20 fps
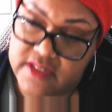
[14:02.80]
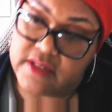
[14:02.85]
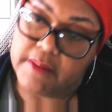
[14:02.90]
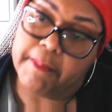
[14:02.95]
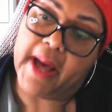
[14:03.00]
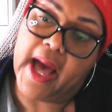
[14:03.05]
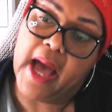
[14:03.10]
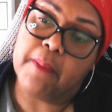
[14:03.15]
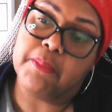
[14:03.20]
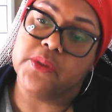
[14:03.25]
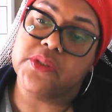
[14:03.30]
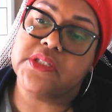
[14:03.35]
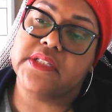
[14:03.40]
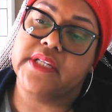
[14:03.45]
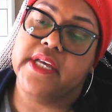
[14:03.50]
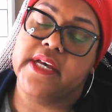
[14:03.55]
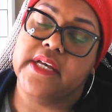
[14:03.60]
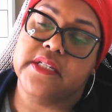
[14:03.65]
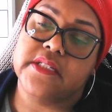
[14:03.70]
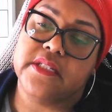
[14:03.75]
the Bible
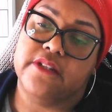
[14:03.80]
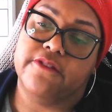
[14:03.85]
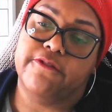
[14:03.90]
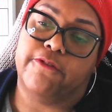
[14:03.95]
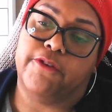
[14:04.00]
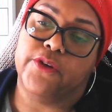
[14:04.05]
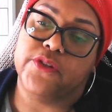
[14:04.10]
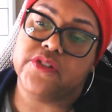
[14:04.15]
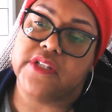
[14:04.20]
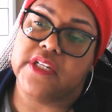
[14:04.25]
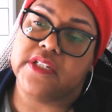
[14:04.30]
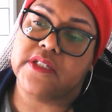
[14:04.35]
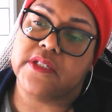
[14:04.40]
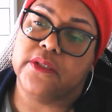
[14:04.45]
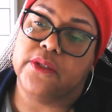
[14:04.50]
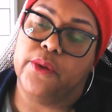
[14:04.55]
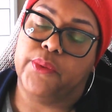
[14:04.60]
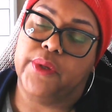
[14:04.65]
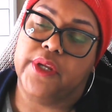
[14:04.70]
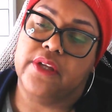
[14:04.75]
says in 1
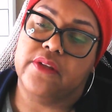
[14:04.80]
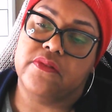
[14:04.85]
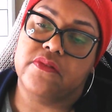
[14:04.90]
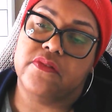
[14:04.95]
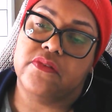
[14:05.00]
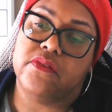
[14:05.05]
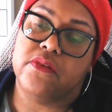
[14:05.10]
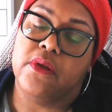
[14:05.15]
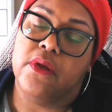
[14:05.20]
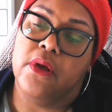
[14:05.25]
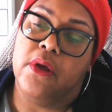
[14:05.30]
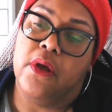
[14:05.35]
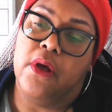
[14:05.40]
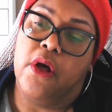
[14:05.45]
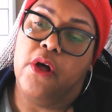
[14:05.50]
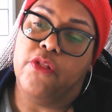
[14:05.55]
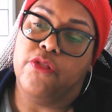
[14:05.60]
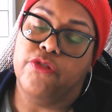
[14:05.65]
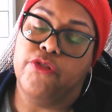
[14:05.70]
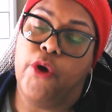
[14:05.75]
Thessalonians,
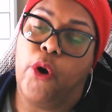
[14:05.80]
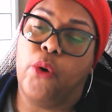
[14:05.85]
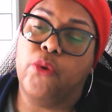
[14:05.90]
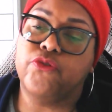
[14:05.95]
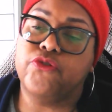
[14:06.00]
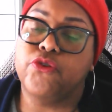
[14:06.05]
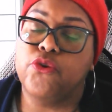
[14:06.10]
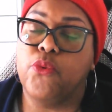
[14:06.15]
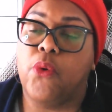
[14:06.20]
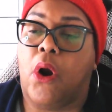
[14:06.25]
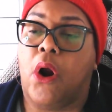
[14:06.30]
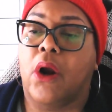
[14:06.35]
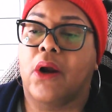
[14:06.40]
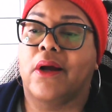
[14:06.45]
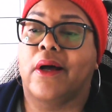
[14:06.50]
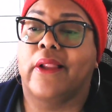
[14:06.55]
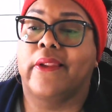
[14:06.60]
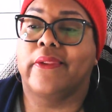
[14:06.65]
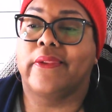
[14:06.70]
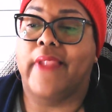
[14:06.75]
those who
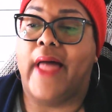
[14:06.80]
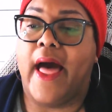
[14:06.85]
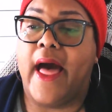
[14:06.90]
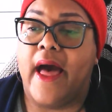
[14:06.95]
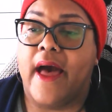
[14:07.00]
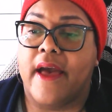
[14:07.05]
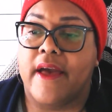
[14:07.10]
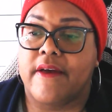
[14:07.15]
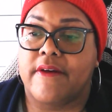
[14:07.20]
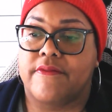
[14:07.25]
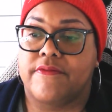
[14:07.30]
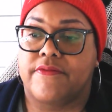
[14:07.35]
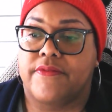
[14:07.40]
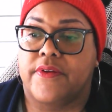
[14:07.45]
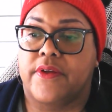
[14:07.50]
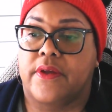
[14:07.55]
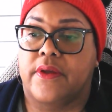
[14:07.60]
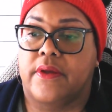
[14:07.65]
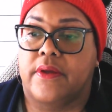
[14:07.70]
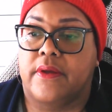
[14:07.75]
are alive
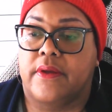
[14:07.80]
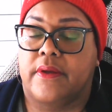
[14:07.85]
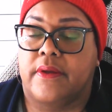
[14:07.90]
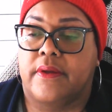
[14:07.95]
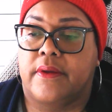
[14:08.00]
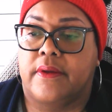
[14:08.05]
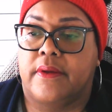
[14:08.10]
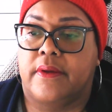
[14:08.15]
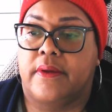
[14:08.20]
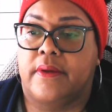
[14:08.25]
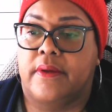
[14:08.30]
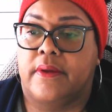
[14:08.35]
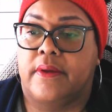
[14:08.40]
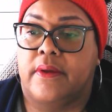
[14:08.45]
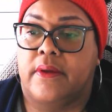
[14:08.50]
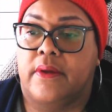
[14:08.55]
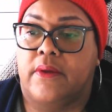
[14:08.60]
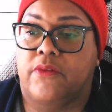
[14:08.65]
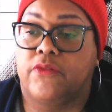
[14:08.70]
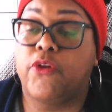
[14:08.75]

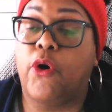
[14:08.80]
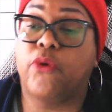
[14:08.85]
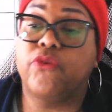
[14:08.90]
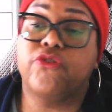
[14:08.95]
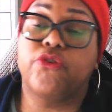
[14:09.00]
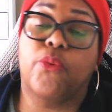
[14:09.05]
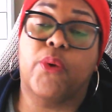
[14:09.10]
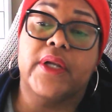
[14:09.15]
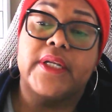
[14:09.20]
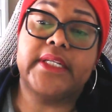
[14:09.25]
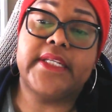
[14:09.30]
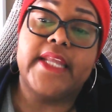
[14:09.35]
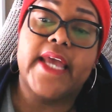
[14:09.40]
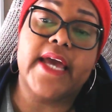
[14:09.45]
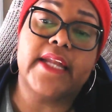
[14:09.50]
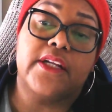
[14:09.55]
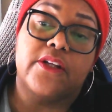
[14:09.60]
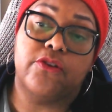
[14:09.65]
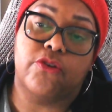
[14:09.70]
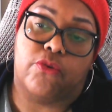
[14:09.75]
those who are
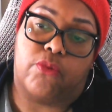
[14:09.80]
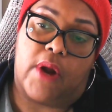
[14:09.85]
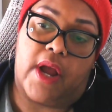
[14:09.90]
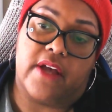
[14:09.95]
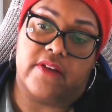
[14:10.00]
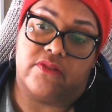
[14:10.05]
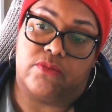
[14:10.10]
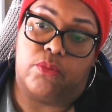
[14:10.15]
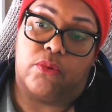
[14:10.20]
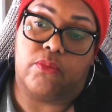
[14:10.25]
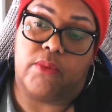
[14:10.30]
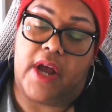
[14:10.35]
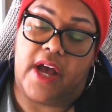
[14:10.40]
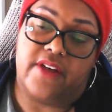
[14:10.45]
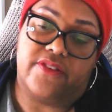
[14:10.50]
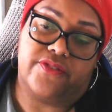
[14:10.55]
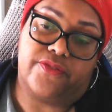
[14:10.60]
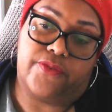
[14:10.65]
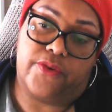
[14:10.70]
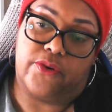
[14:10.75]
dead in Christ will
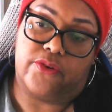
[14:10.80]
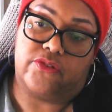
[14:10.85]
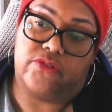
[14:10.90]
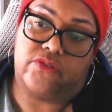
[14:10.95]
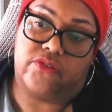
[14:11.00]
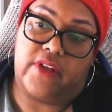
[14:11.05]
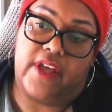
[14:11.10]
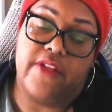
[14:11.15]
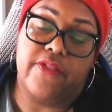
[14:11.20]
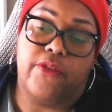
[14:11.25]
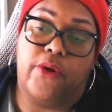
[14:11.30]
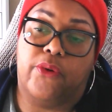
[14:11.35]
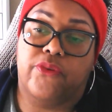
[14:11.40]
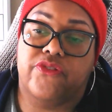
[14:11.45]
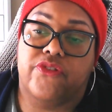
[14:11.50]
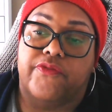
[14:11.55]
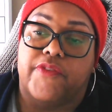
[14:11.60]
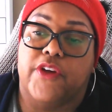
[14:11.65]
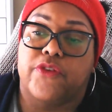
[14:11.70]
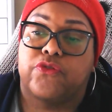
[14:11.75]
rise first, and
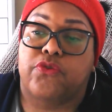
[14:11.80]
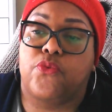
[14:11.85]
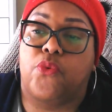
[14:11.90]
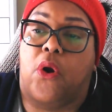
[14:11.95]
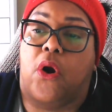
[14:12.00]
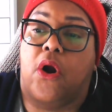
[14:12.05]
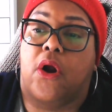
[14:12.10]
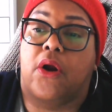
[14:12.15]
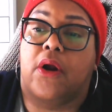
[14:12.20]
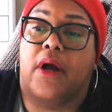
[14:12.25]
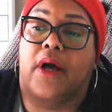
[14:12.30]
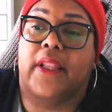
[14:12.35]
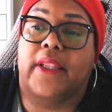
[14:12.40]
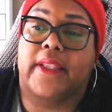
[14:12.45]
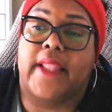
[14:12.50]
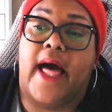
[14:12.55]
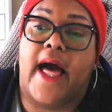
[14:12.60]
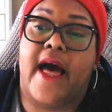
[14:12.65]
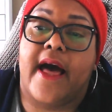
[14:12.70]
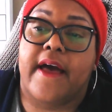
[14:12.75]
those of us who are
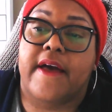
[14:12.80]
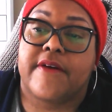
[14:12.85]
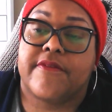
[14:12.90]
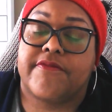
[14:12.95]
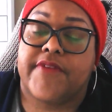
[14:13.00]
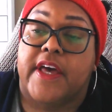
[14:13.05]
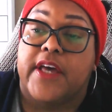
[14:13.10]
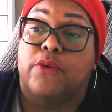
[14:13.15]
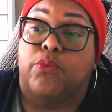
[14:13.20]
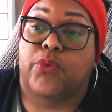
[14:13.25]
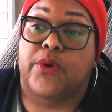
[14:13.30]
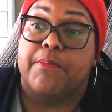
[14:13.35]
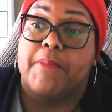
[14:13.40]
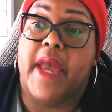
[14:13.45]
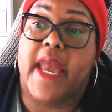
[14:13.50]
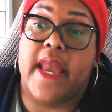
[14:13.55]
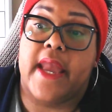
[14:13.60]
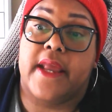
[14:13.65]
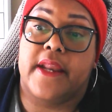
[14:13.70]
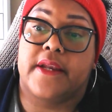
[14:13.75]
alive and
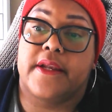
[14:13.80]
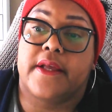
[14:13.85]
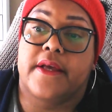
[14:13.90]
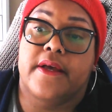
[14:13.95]
remain,